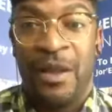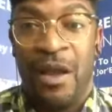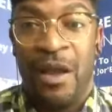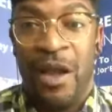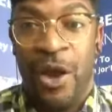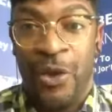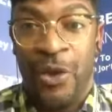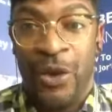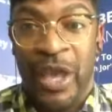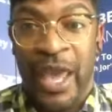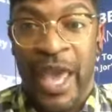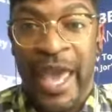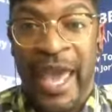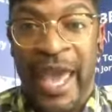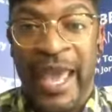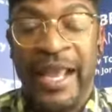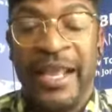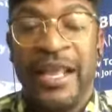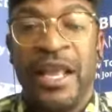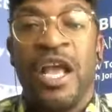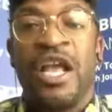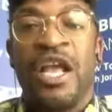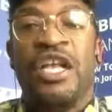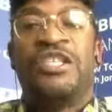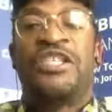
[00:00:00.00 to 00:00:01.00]

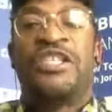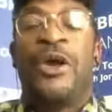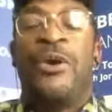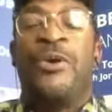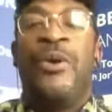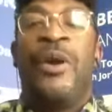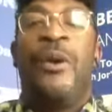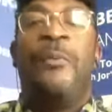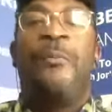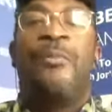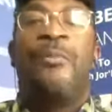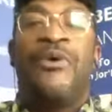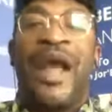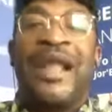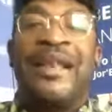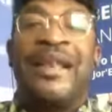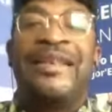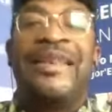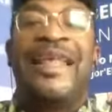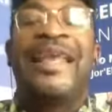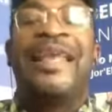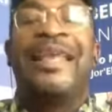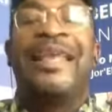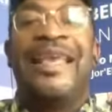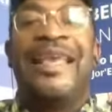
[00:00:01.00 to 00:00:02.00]
Okay, so
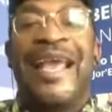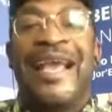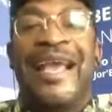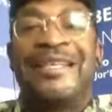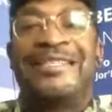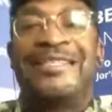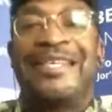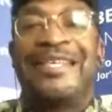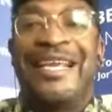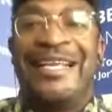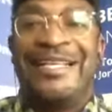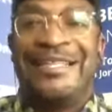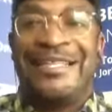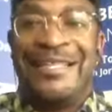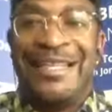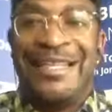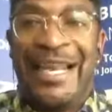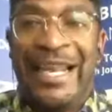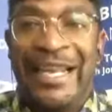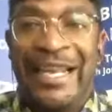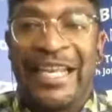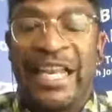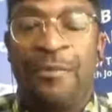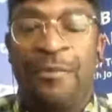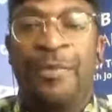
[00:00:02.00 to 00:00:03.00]
branding, yes, is
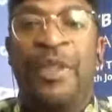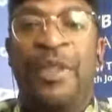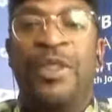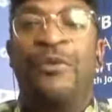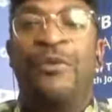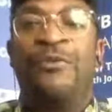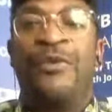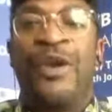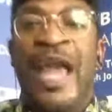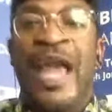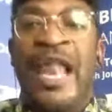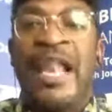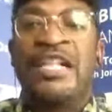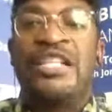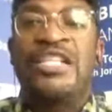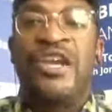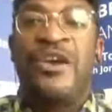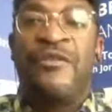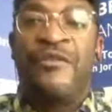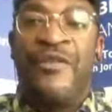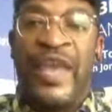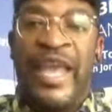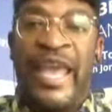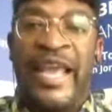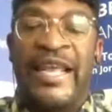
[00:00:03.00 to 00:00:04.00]
needed, but the reality
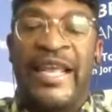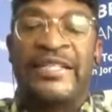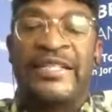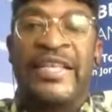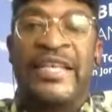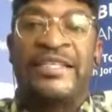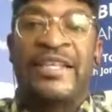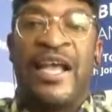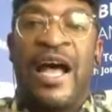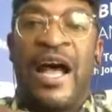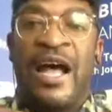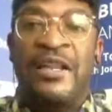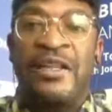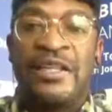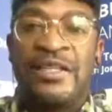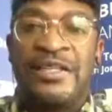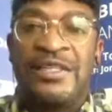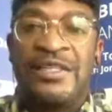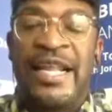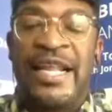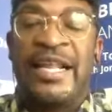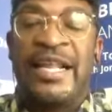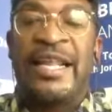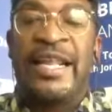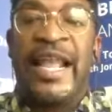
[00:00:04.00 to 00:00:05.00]
of it is
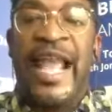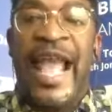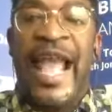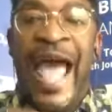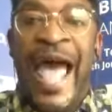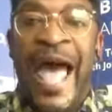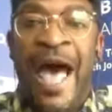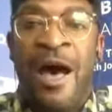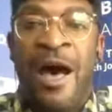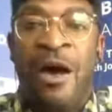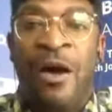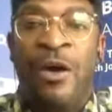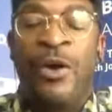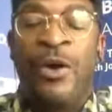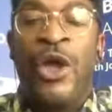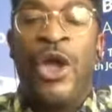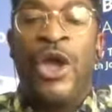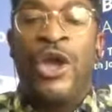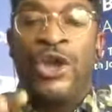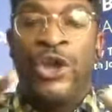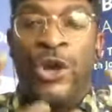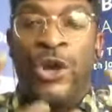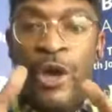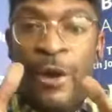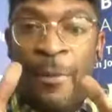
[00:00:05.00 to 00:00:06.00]
understanding how
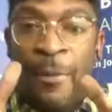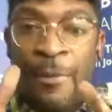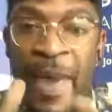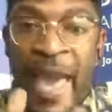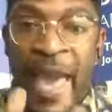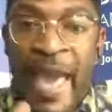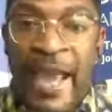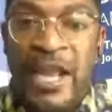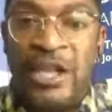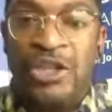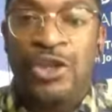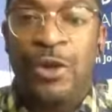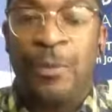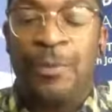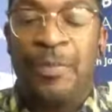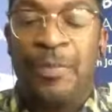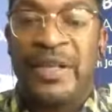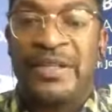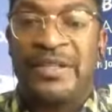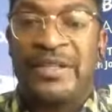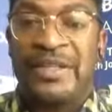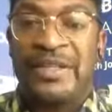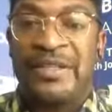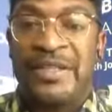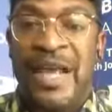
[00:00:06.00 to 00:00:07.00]
you can package your
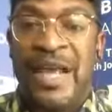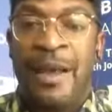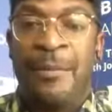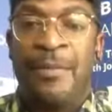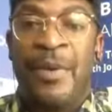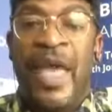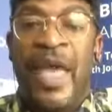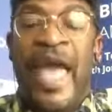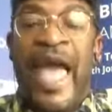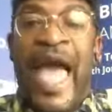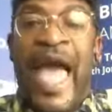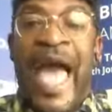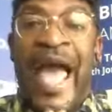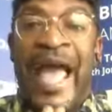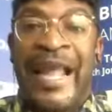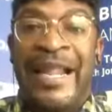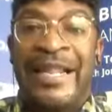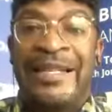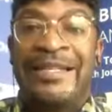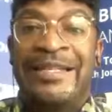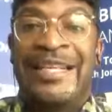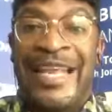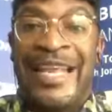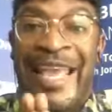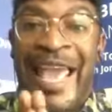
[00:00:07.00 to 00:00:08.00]
business up
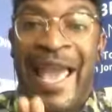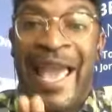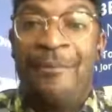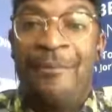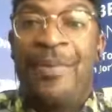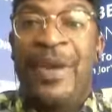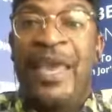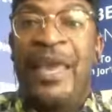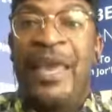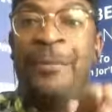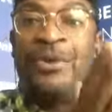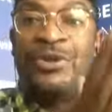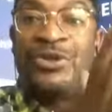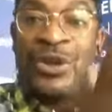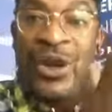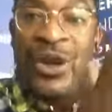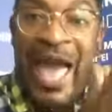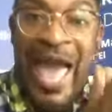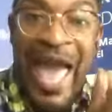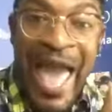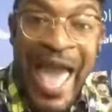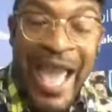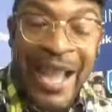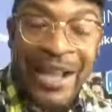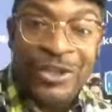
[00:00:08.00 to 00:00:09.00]
and get people to
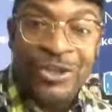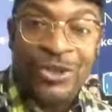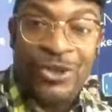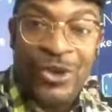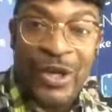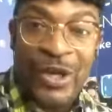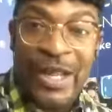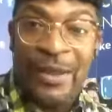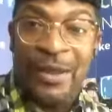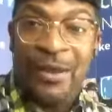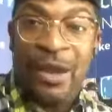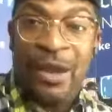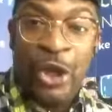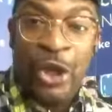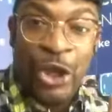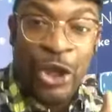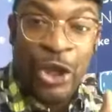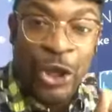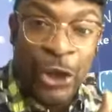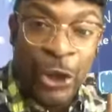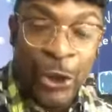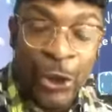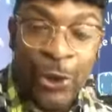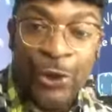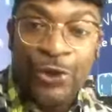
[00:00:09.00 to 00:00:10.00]
actually
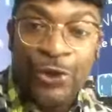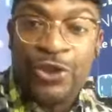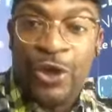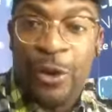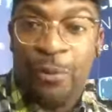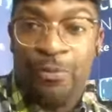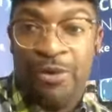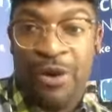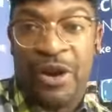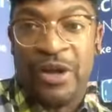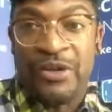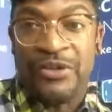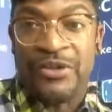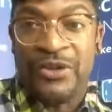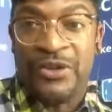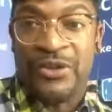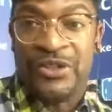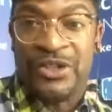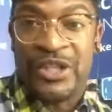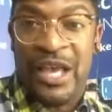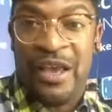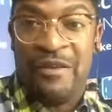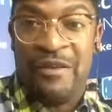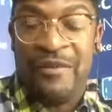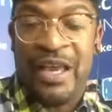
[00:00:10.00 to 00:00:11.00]
use your product or
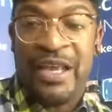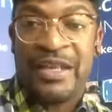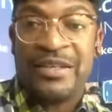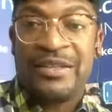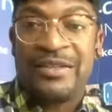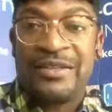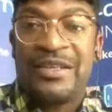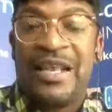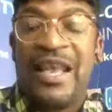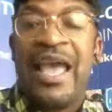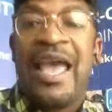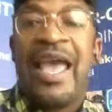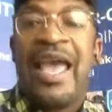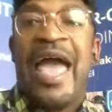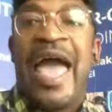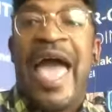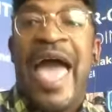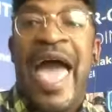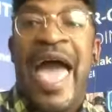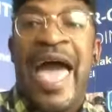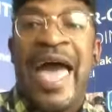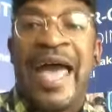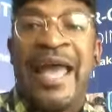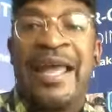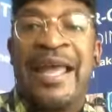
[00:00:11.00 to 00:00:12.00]
service
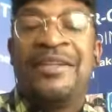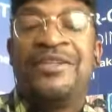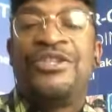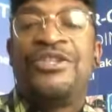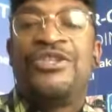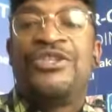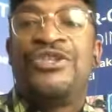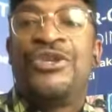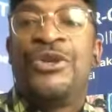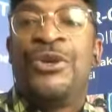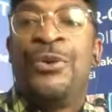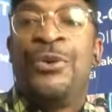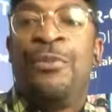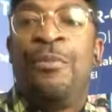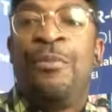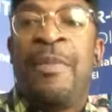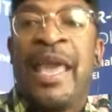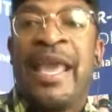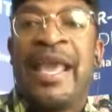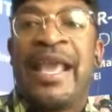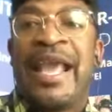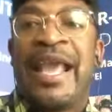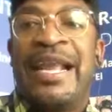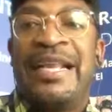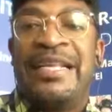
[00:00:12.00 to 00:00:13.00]
and to
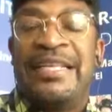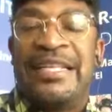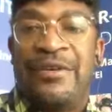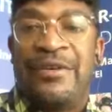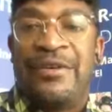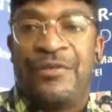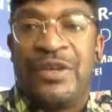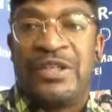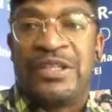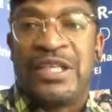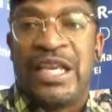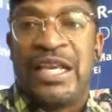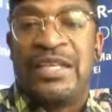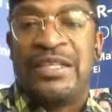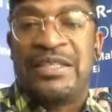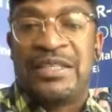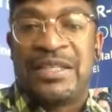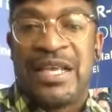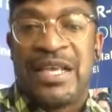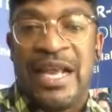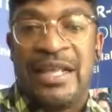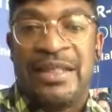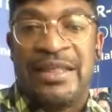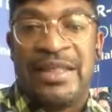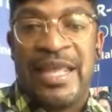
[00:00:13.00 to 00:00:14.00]
make a difference
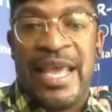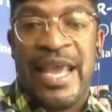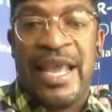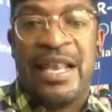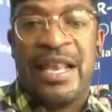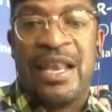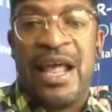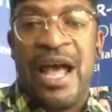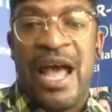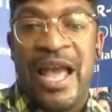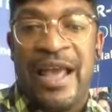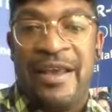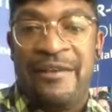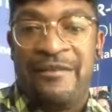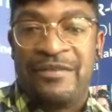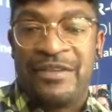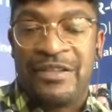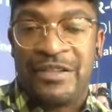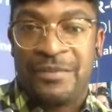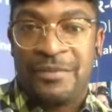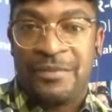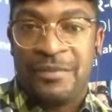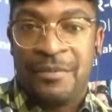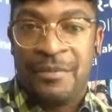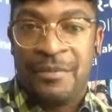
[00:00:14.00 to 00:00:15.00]
inside their lives.